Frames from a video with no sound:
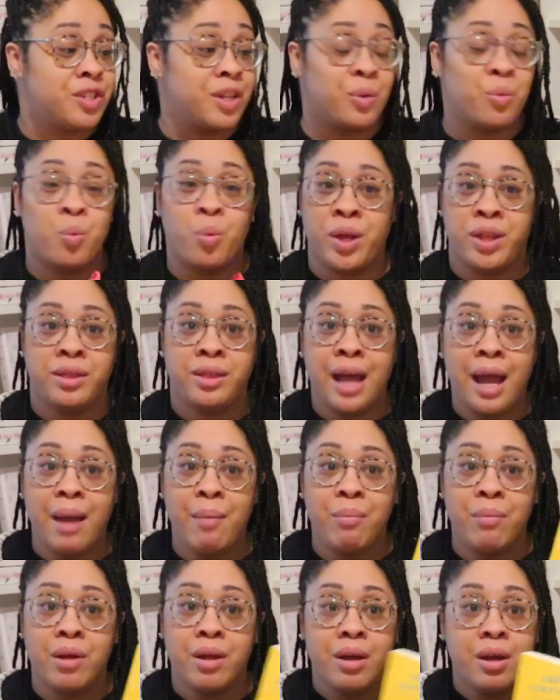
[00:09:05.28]
like with
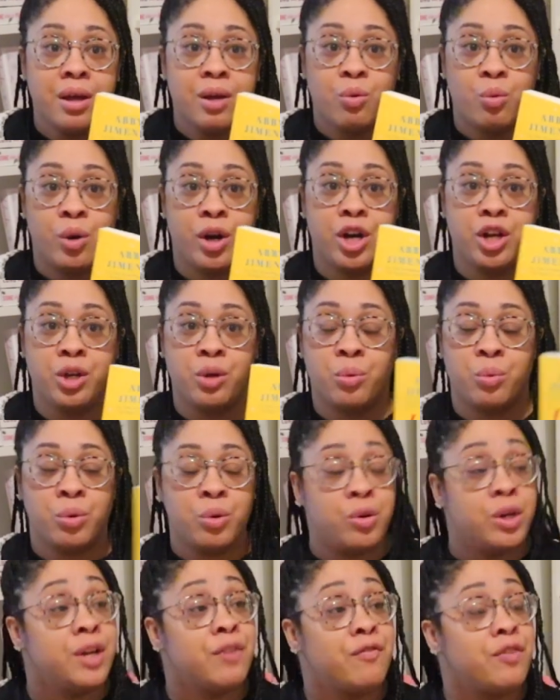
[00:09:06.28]
them, where you're
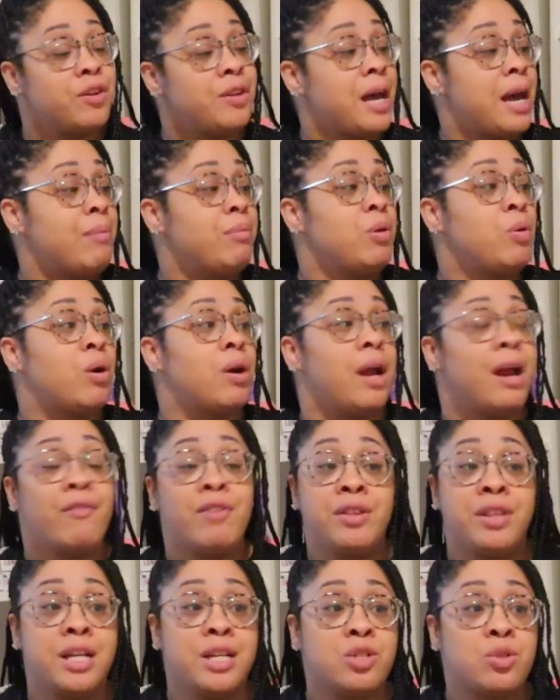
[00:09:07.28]
rooting for them, you want
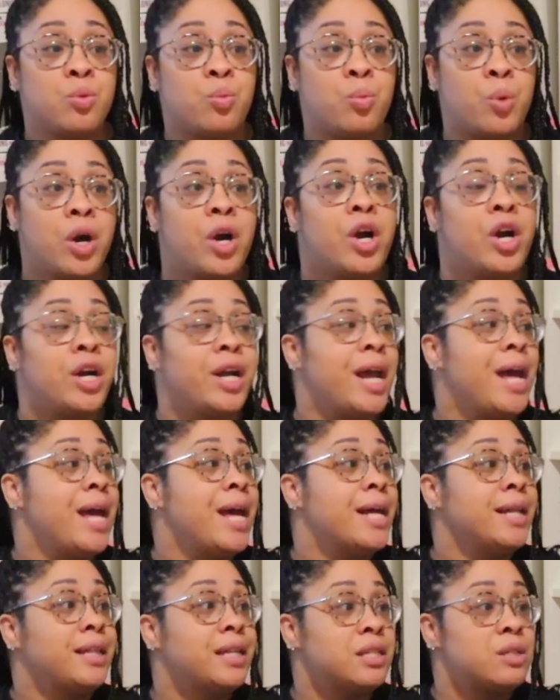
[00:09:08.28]
everything to work.
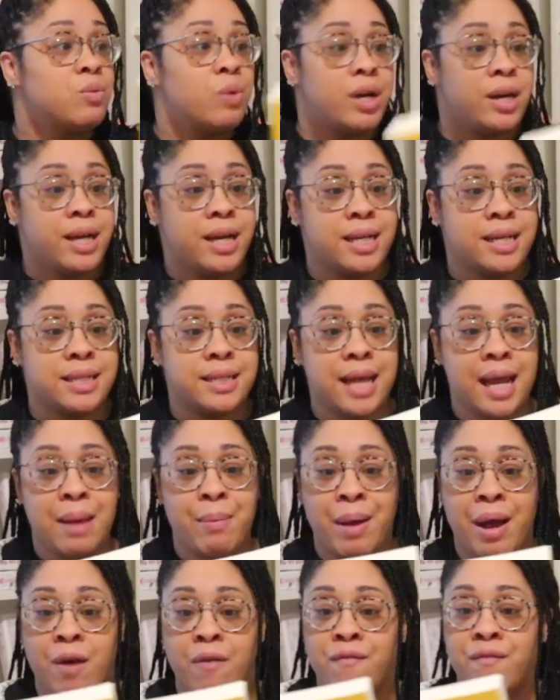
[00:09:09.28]
This one is
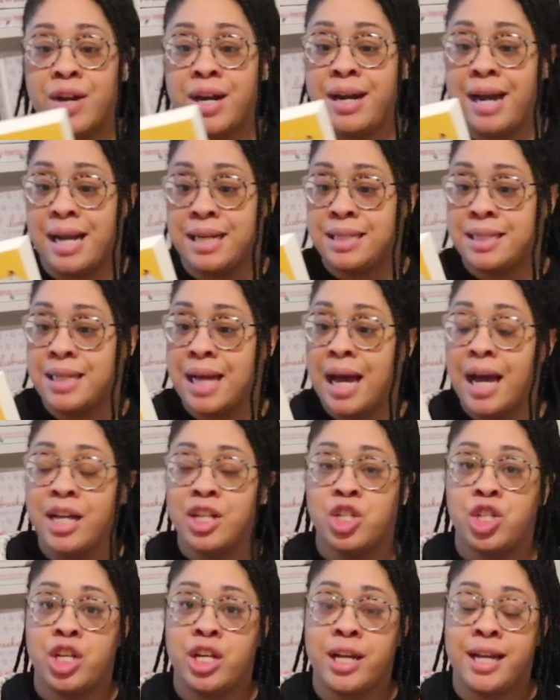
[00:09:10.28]
about Vanessa.
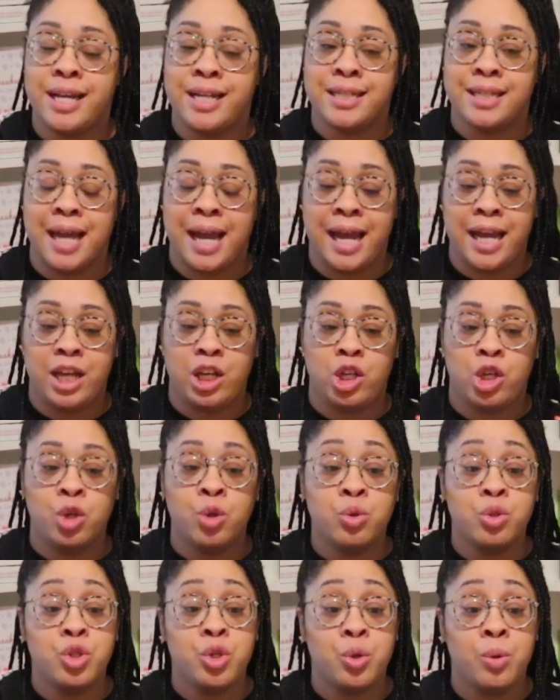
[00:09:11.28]
She is a
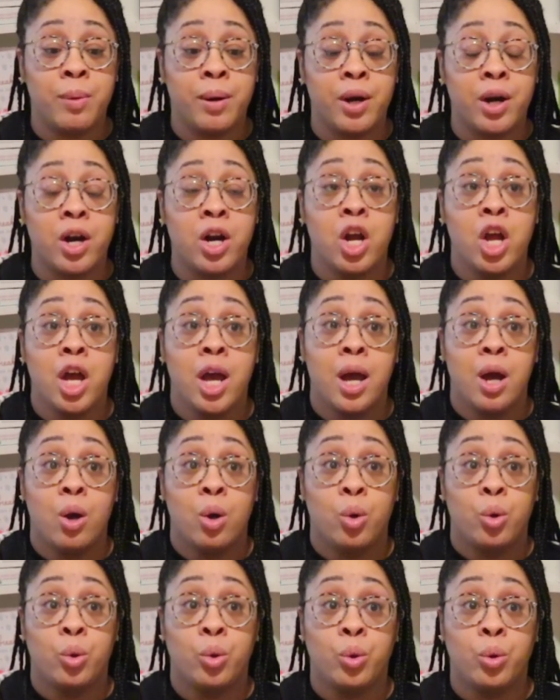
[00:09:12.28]
YouTuber
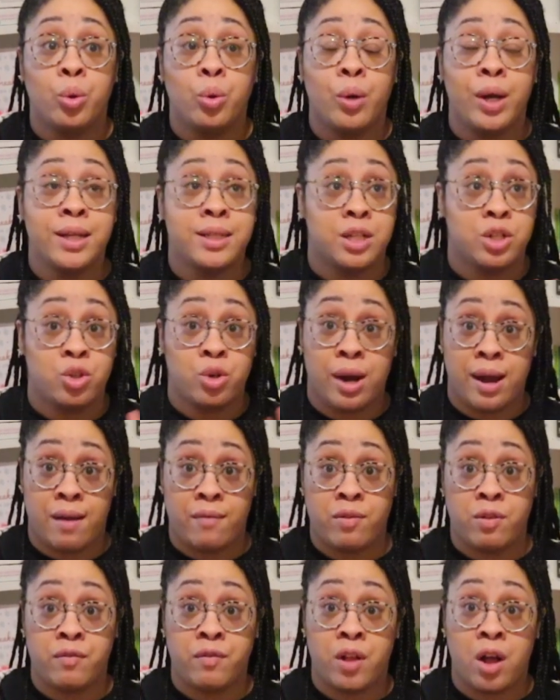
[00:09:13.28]
who is a
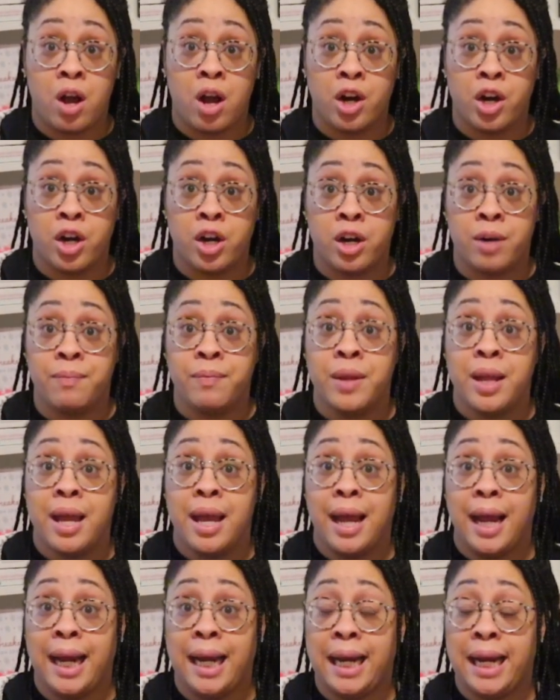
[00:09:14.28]
travel vlogger,
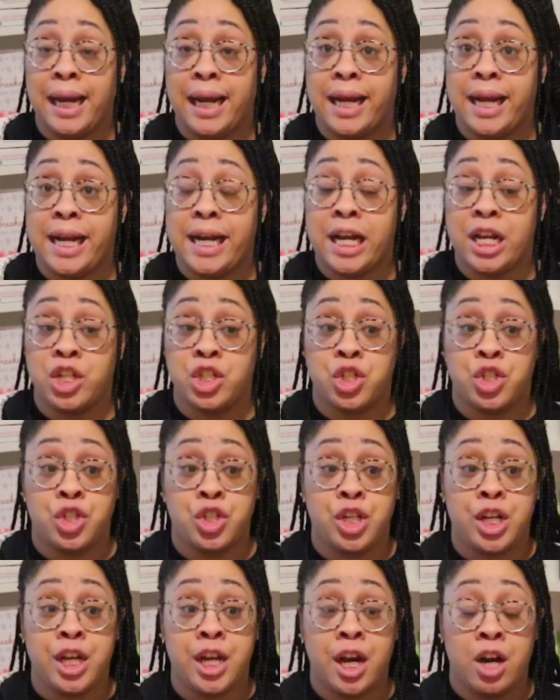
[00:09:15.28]
and
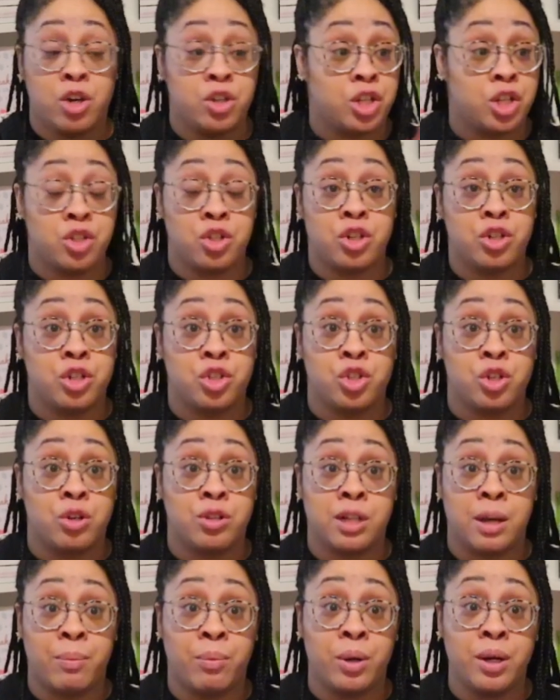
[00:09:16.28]
her sister just
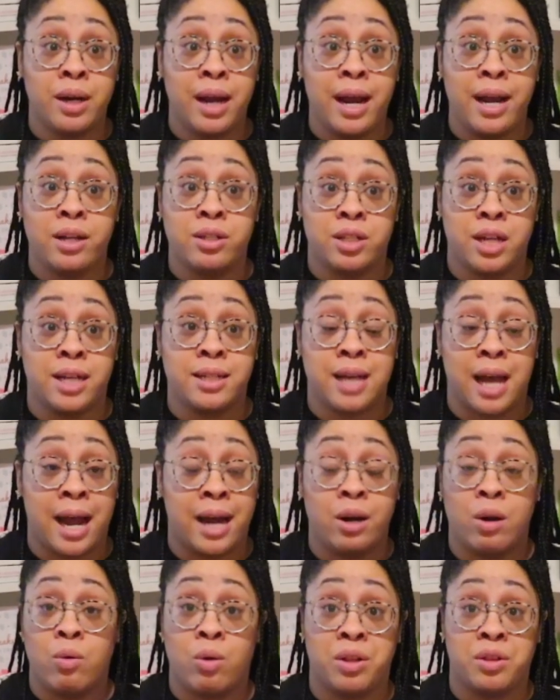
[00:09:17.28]
shows up one day and says,
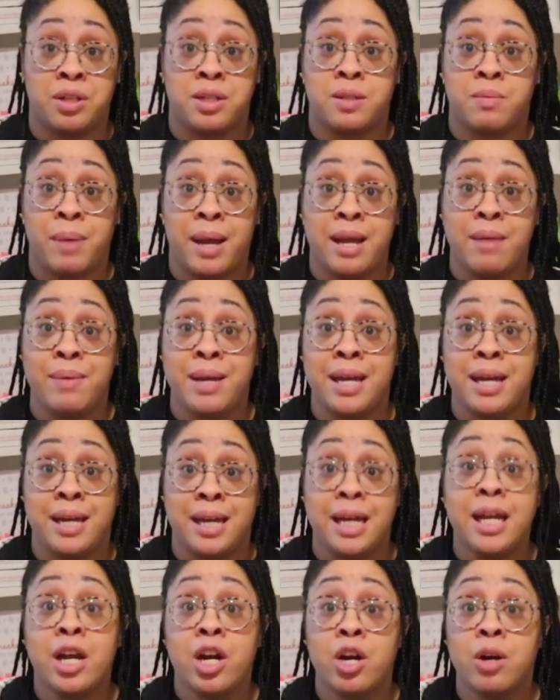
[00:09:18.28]
I don't want this baby
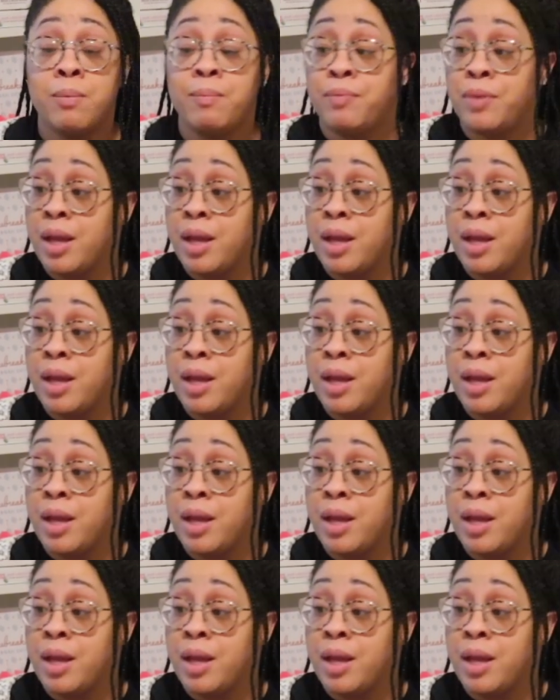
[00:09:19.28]
here.